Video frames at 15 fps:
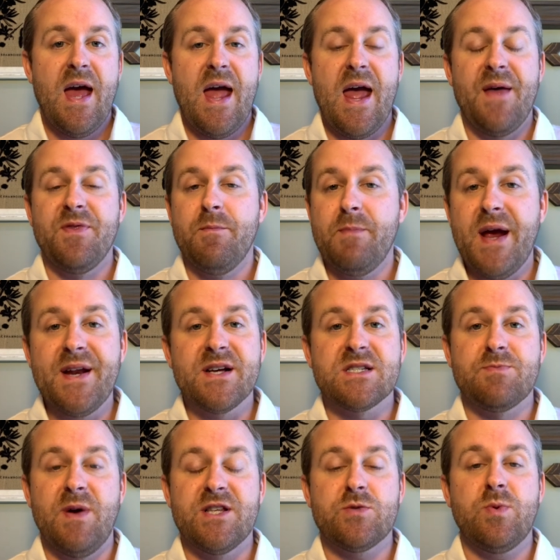and the main
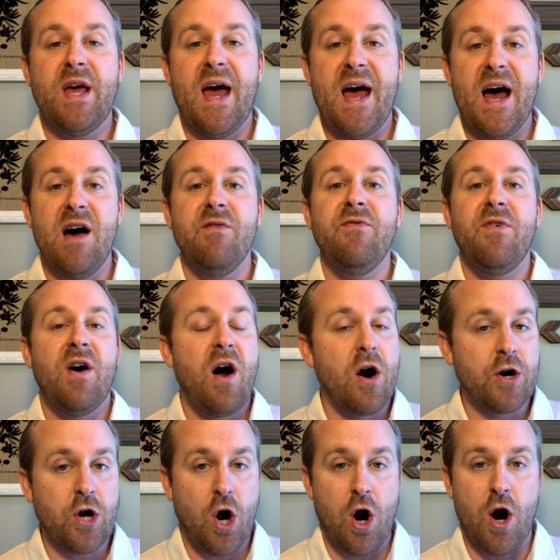expense we have, our
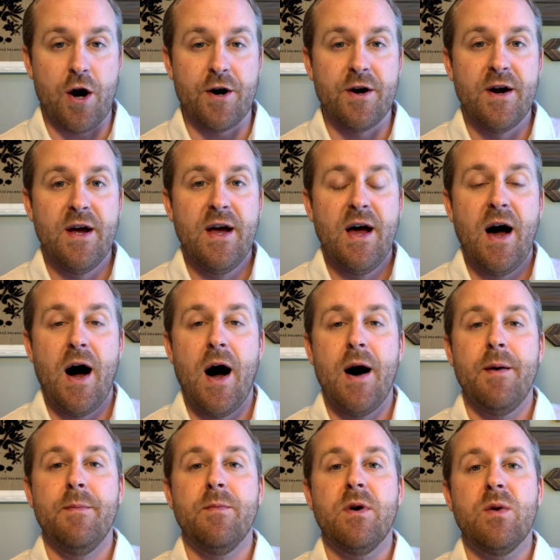car.
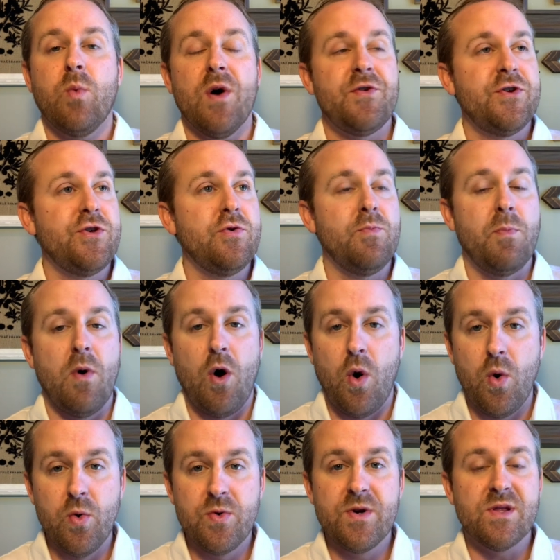Whether you
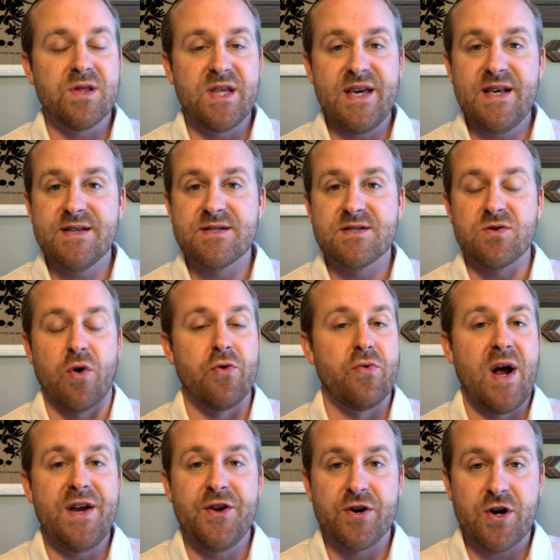own, lease, or
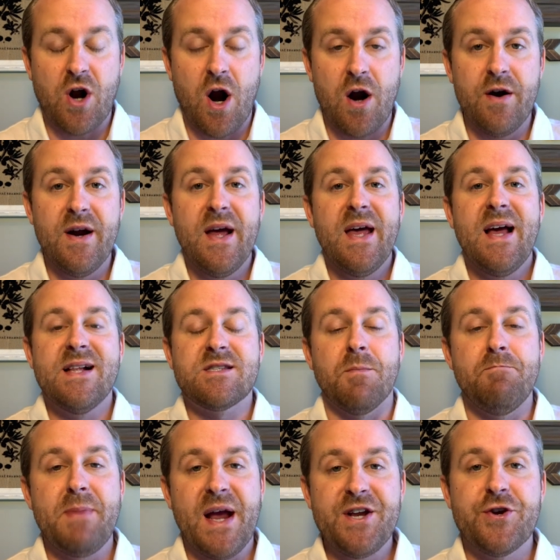rent your car, it's a
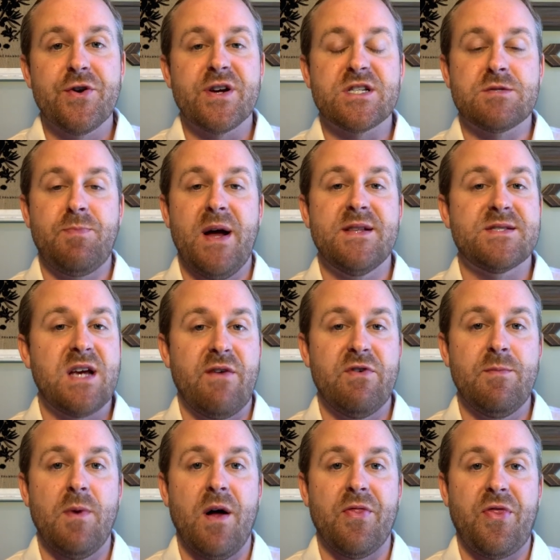major expense every
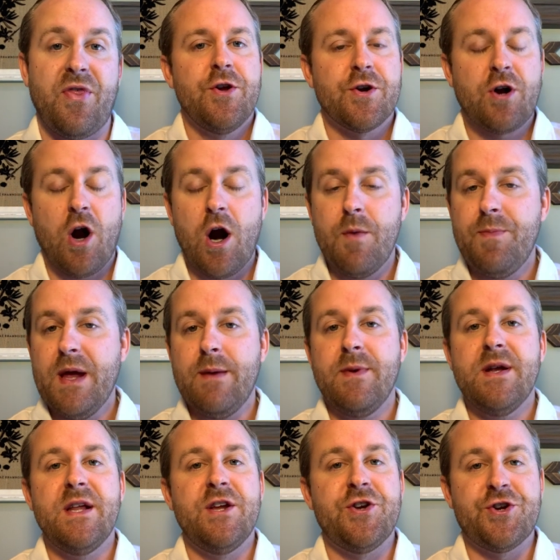month. Your car
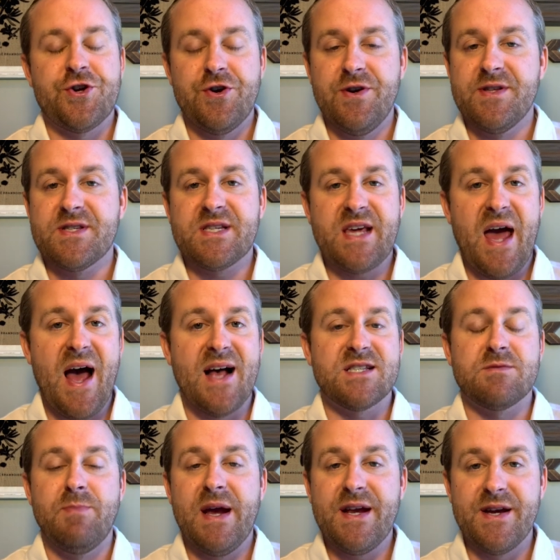payment, insurance,
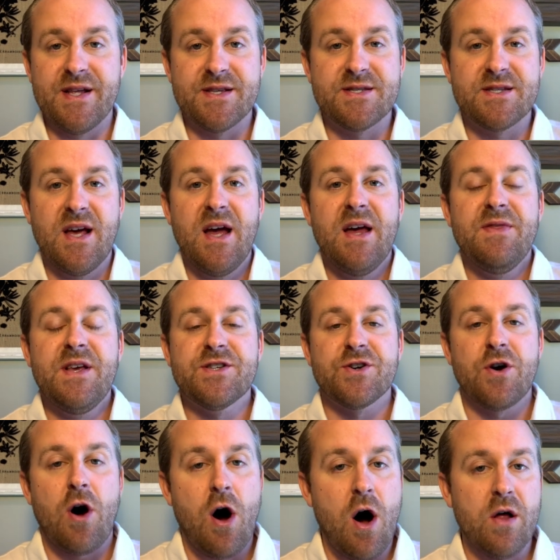gas, maintenance, these
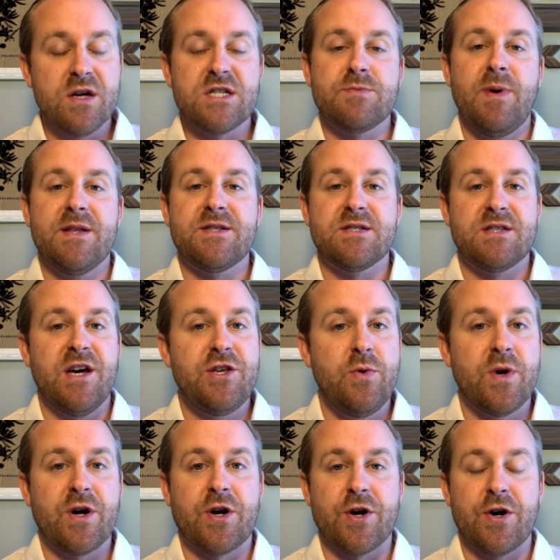are all expenses that you
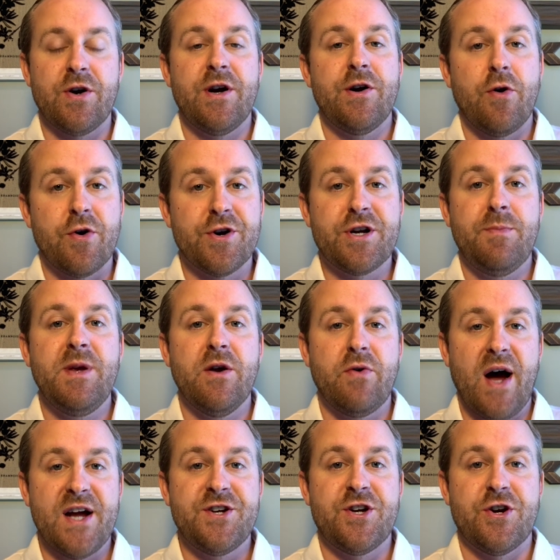incur in order to be a
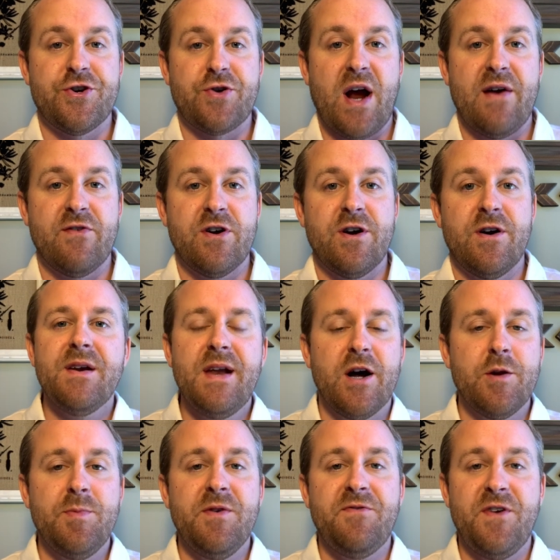rideshare driver. Now,
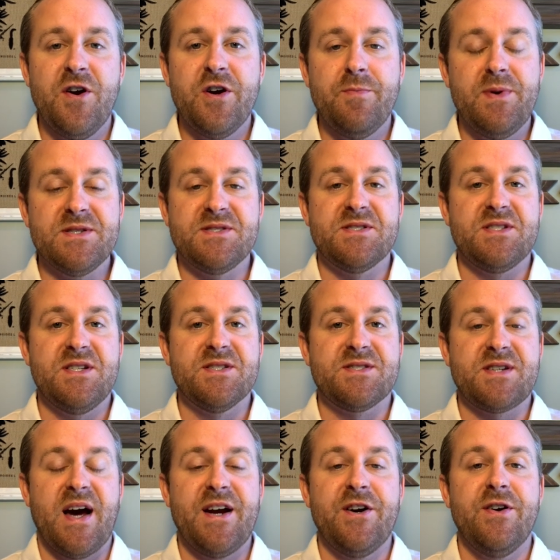to be fair to Business
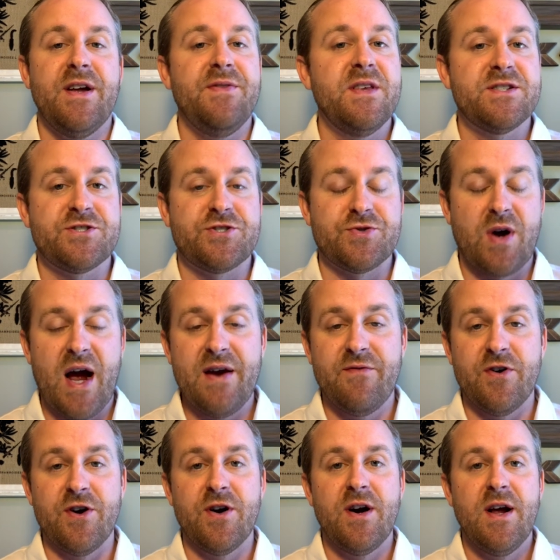Insider and this
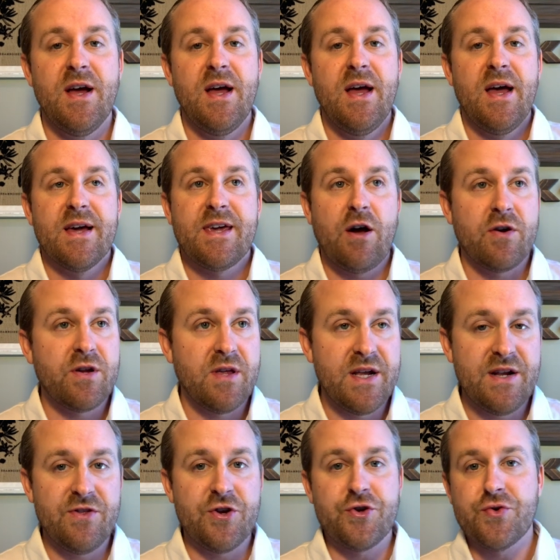driver,
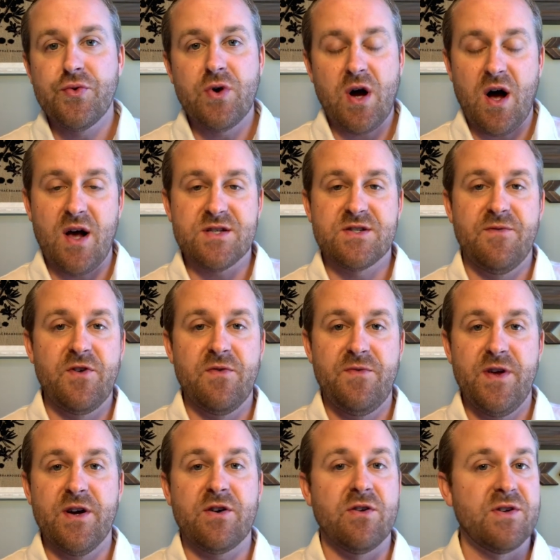calculating the true cost of your
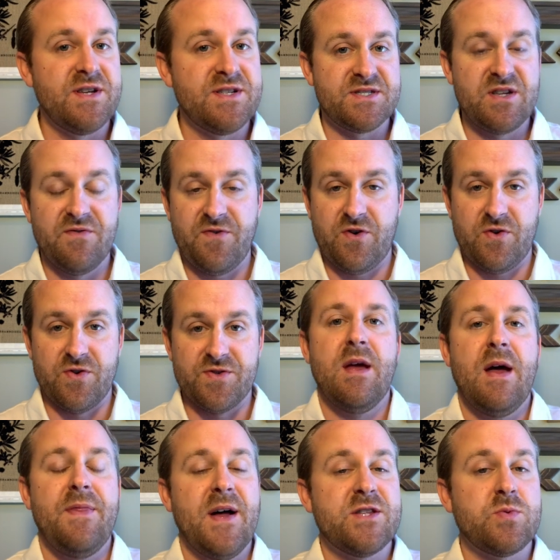vehicle difficult,
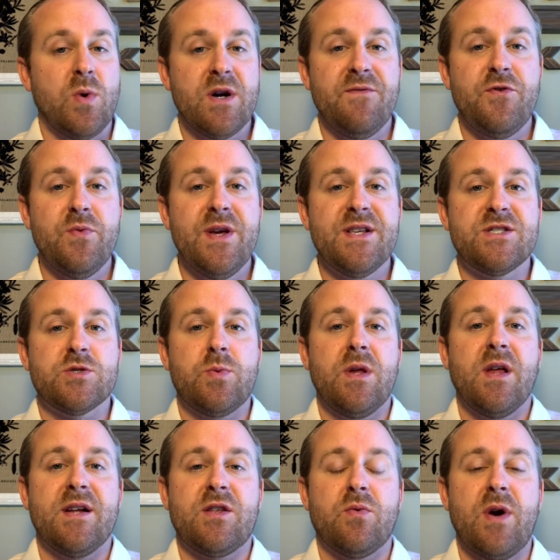and that's one of the reasons we
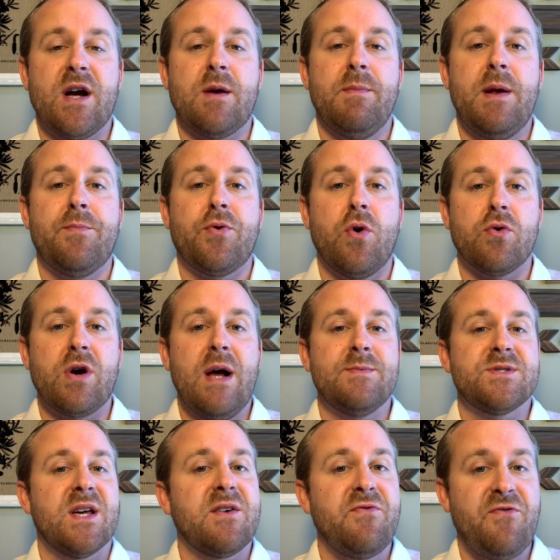like to recommend
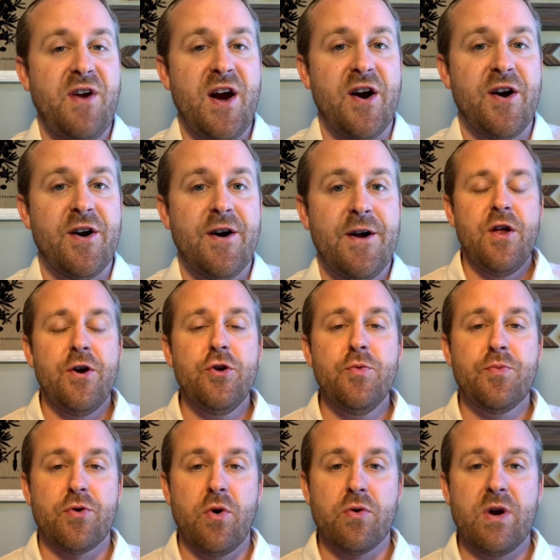programs like FAIR. Their new
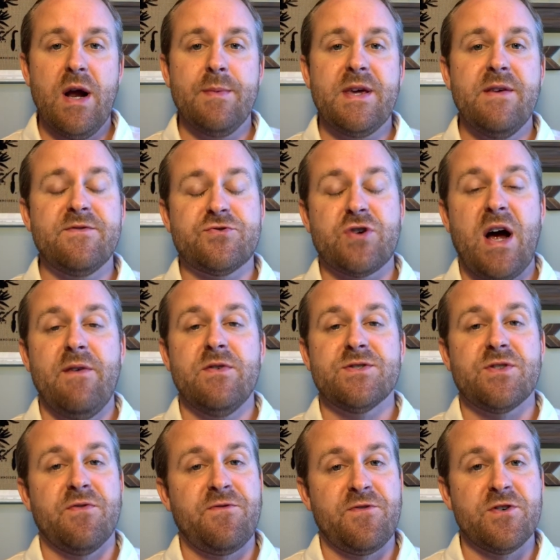program gives drivers
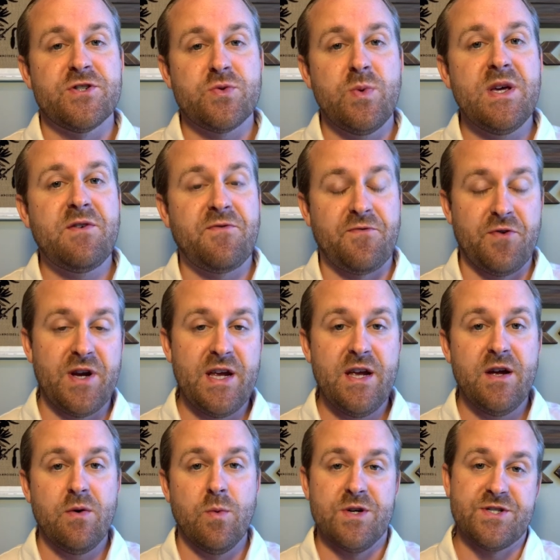the first week
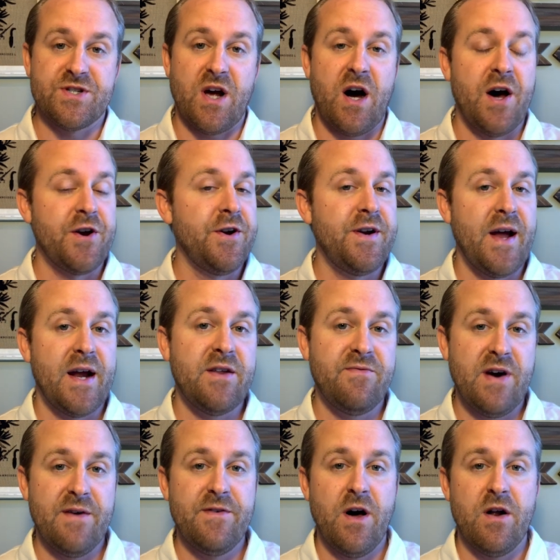free, which is
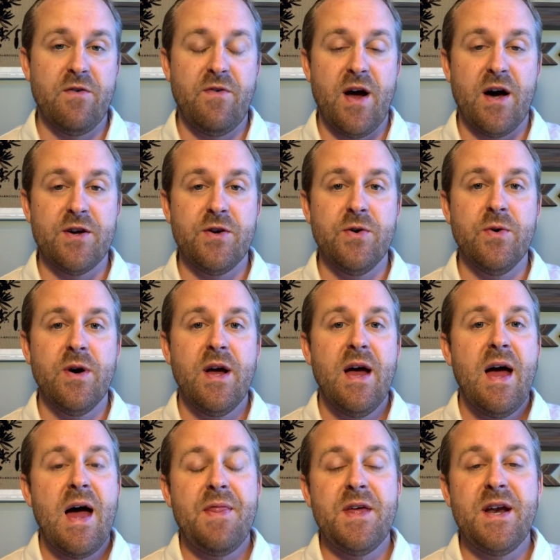$195 value,
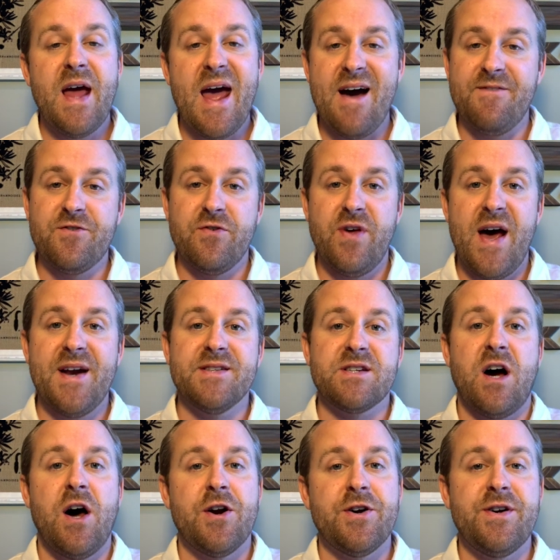and then after that it's
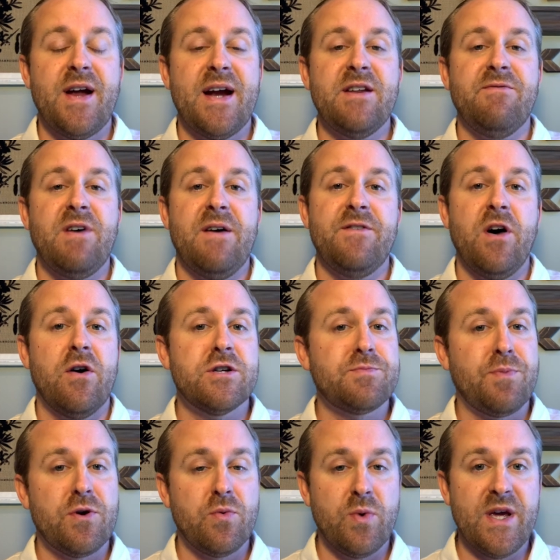$195
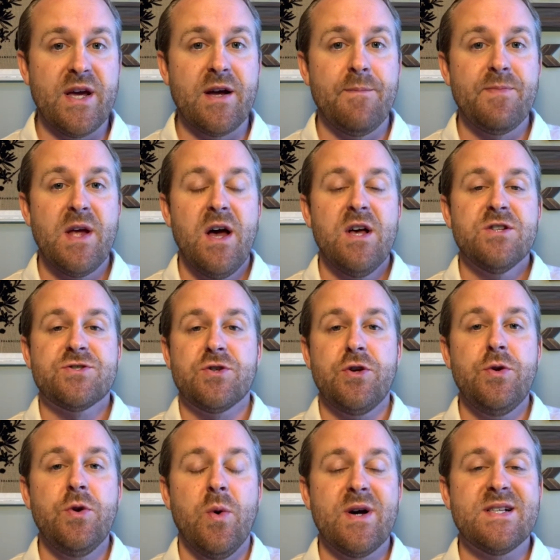per week. So
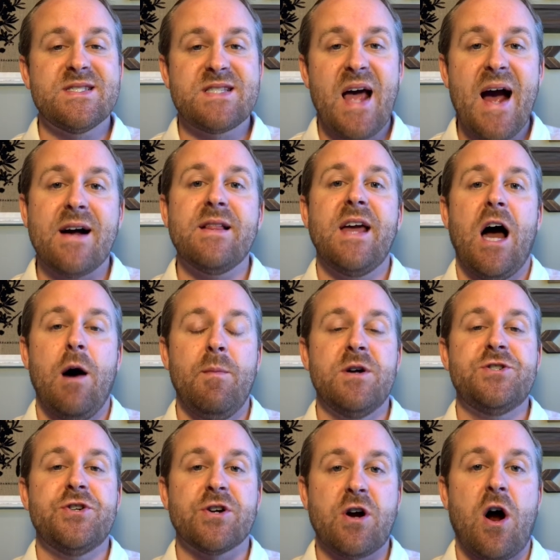you know exactly how
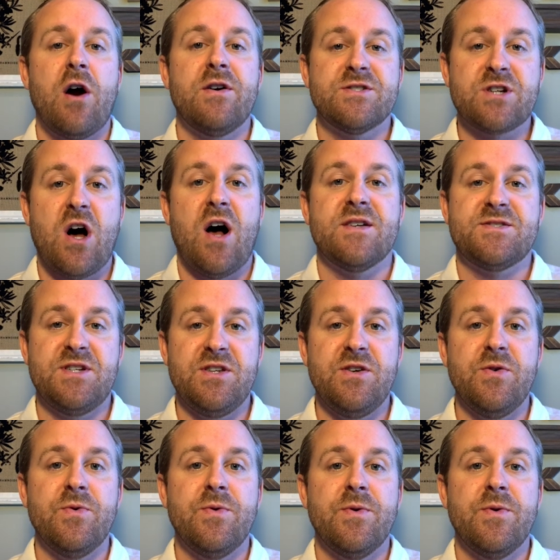much your car is costing you.